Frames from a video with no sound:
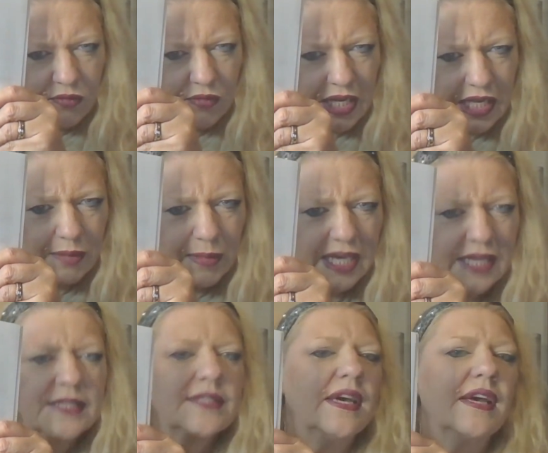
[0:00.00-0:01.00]
really
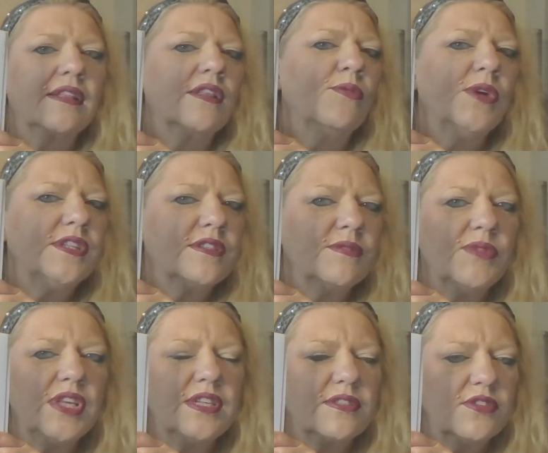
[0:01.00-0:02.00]
amazing that when
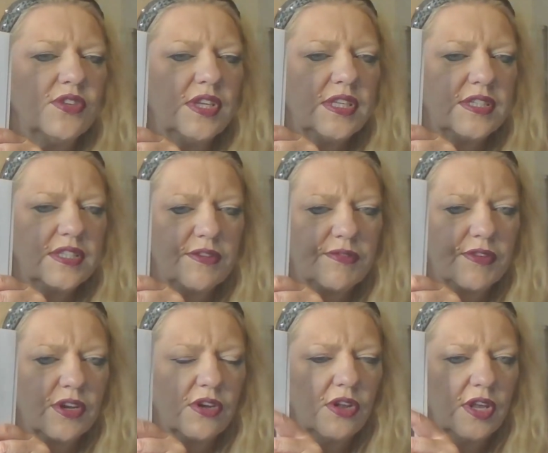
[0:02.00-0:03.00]
something's done in a
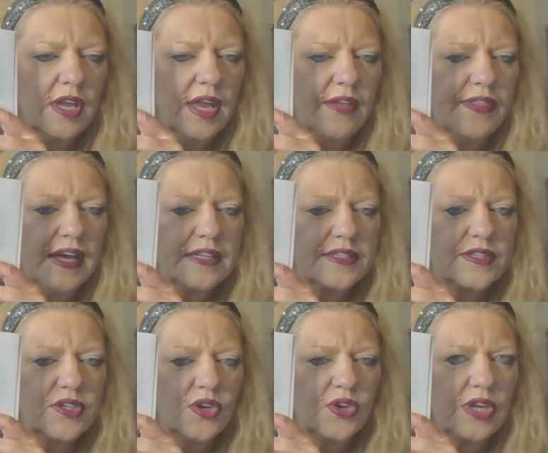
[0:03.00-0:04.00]
different colour, like that's
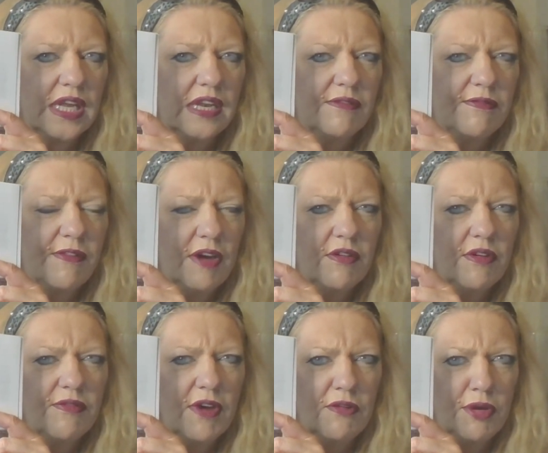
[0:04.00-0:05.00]
done in a
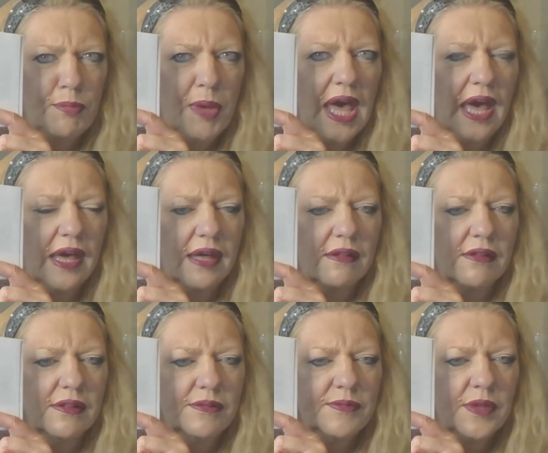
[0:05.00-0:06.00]
very, very
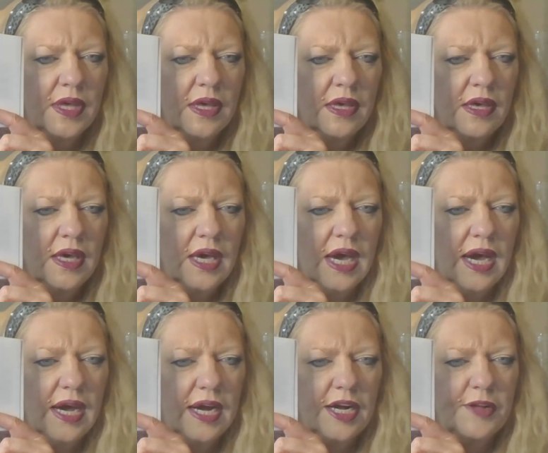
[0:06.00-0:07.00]
pale,
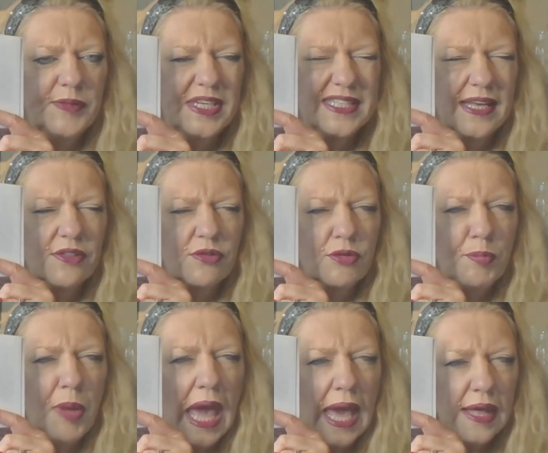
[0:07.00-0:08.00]
it's either a
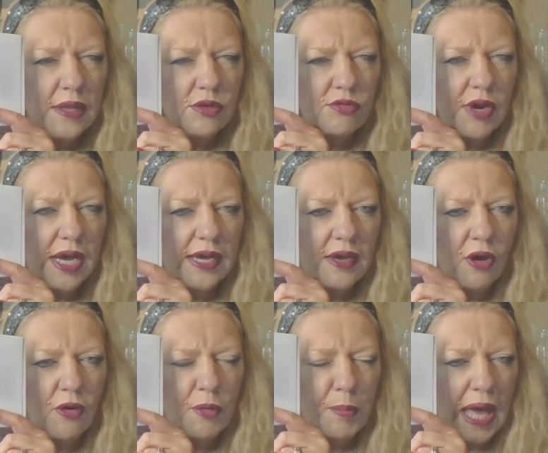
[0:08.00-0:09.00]
pale grey
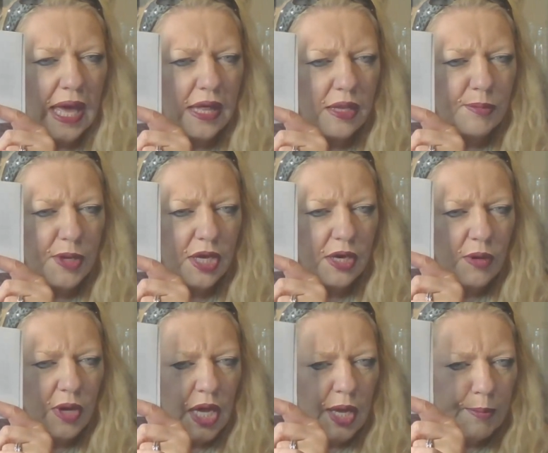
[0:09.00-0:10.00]
or a pale blue,
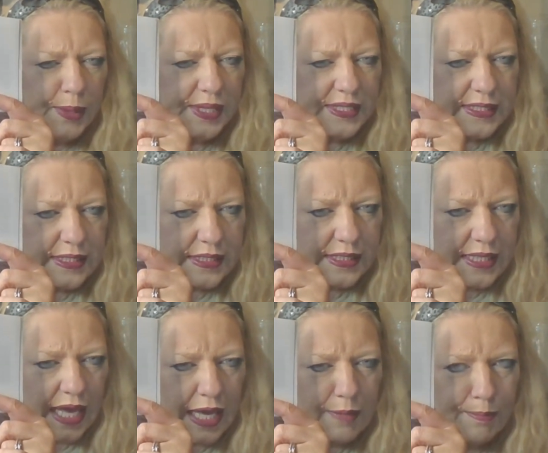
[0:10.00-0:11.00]
but it's
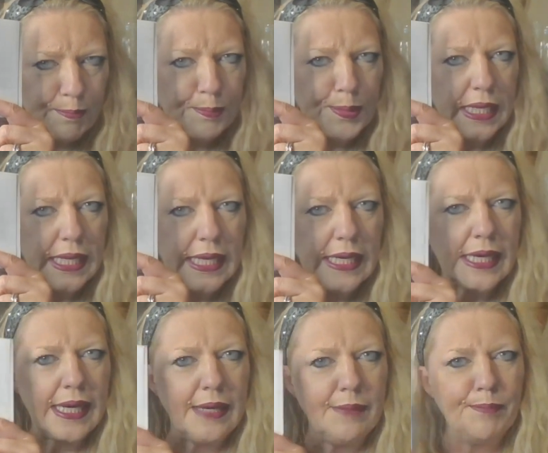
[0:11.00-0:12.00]
the same
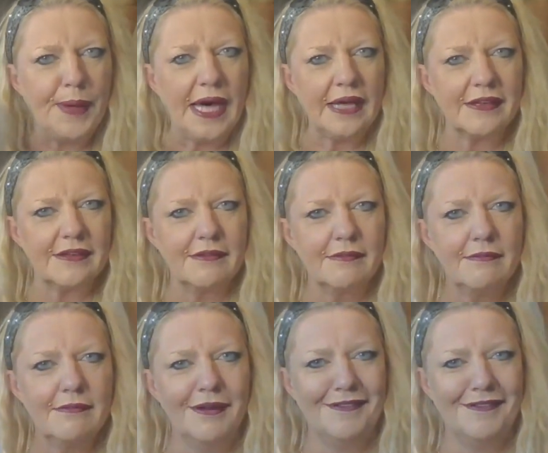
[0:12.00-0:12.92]
blinking pattern.